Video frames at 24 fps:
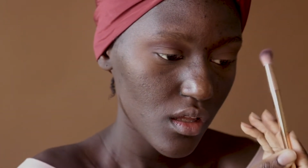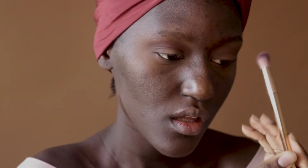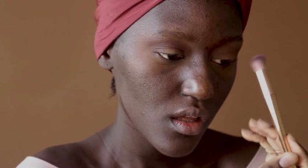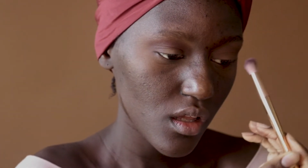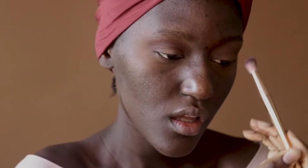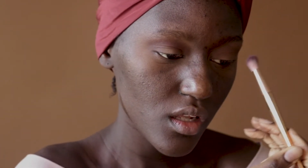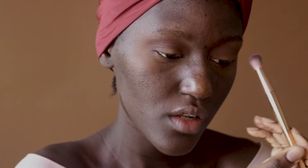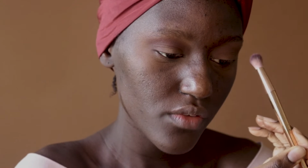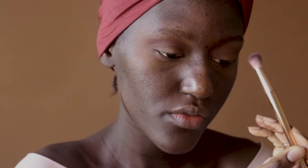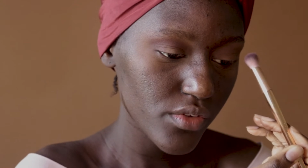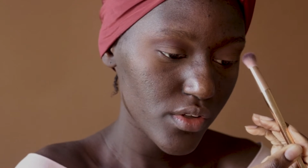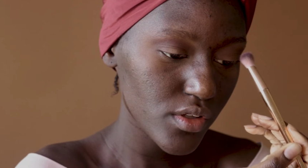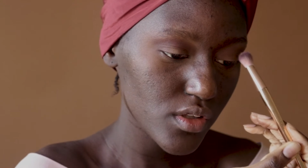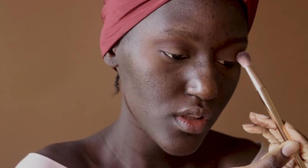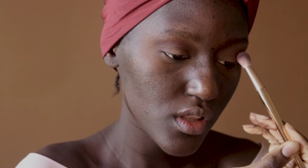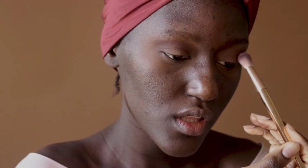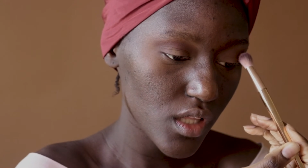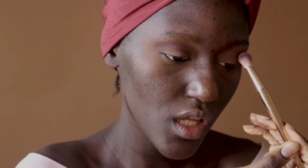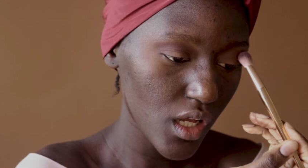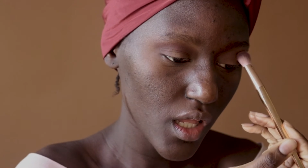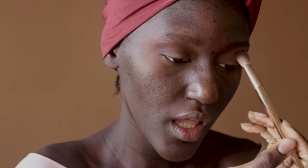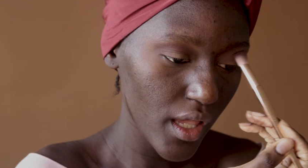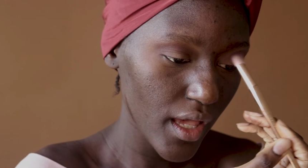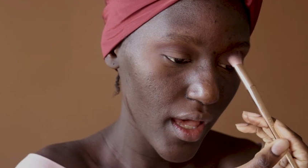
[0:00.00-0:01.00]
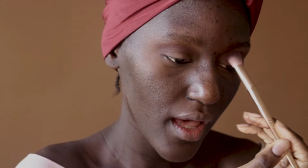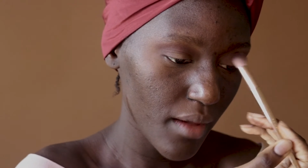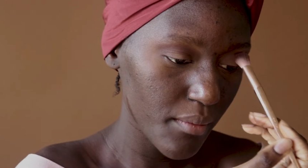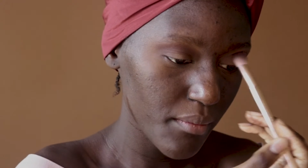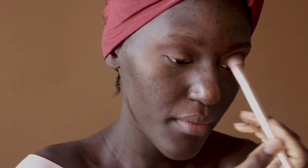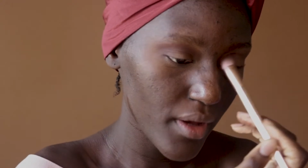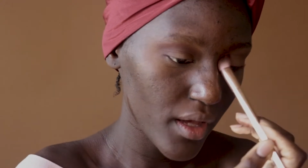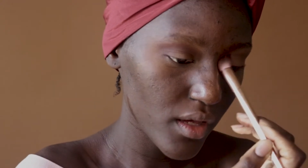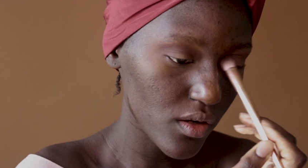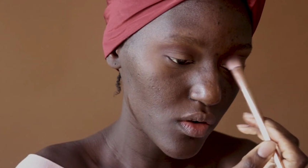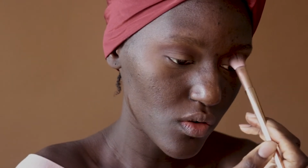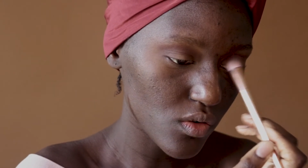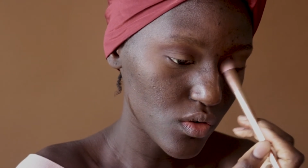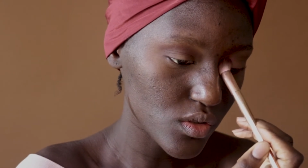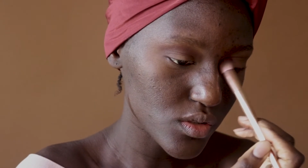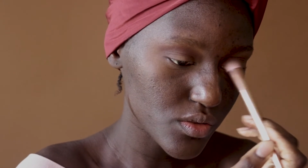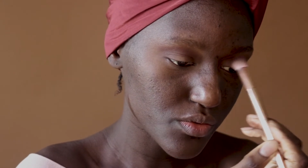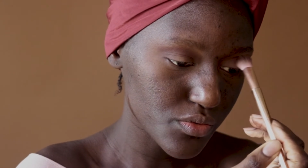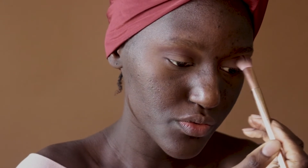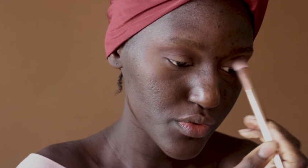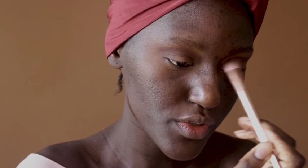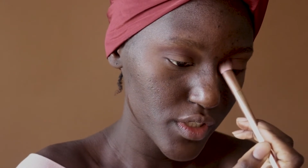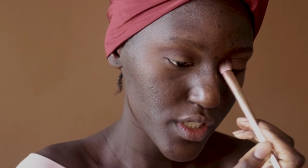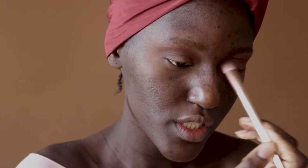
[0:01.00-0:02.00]
And if you look at my old
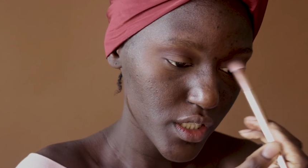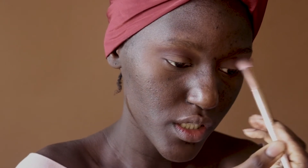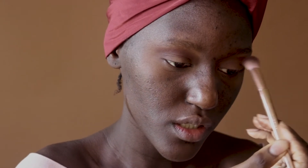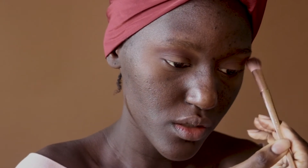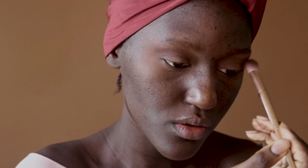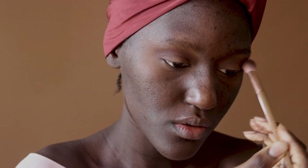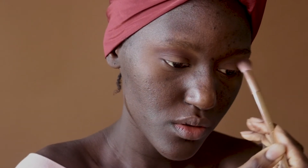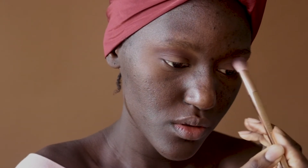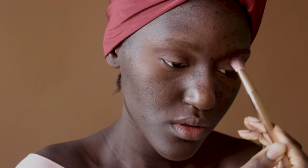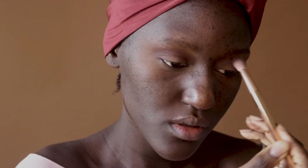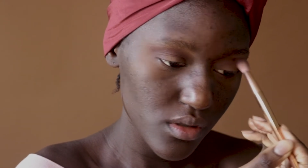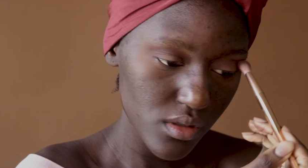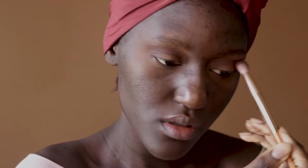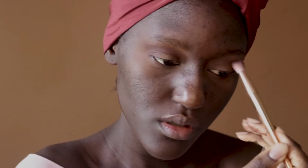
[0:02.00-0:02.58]
video,